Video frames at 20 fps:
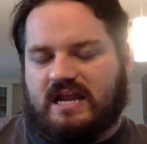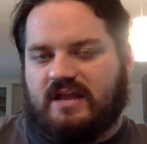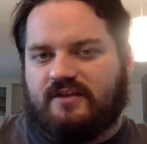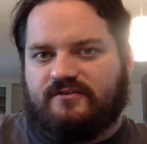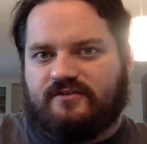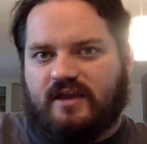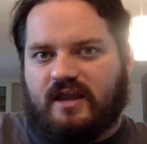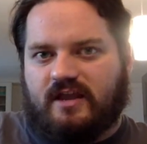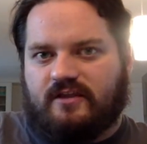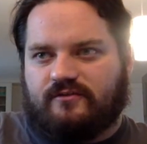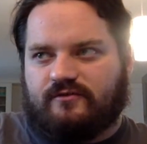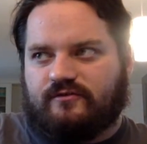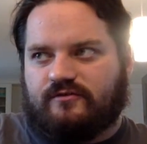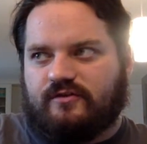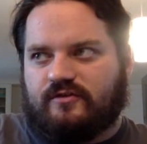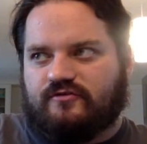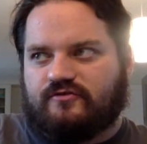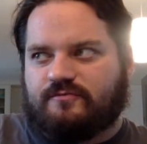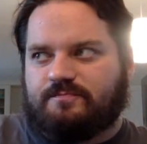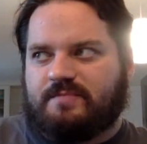It's
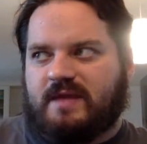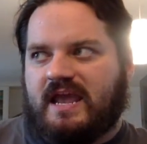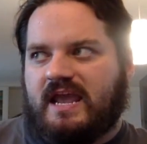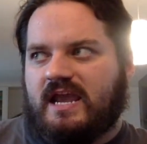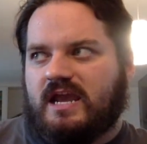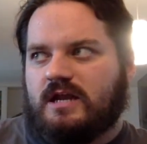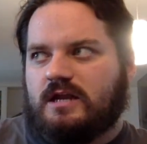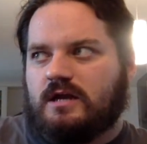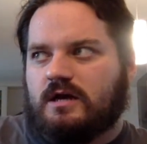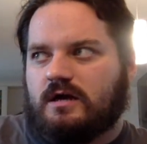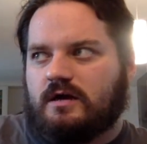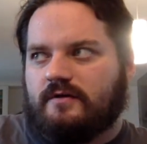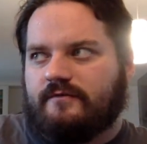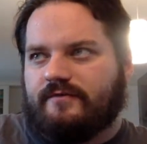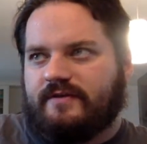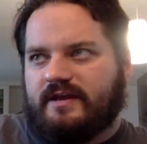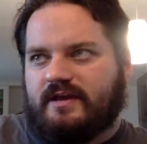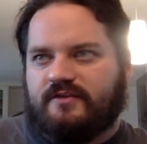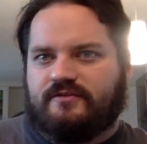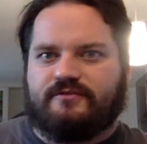the Japan
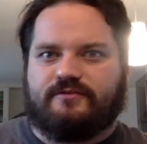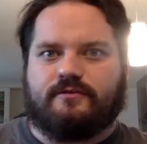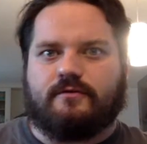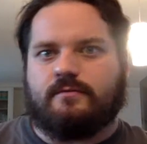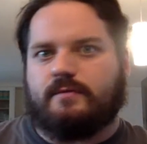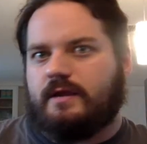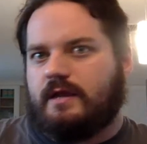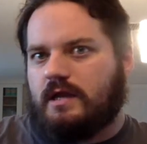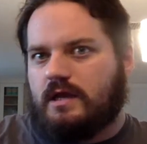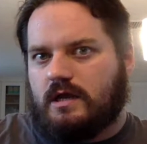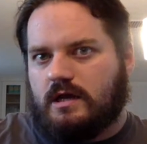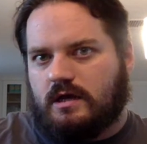of history,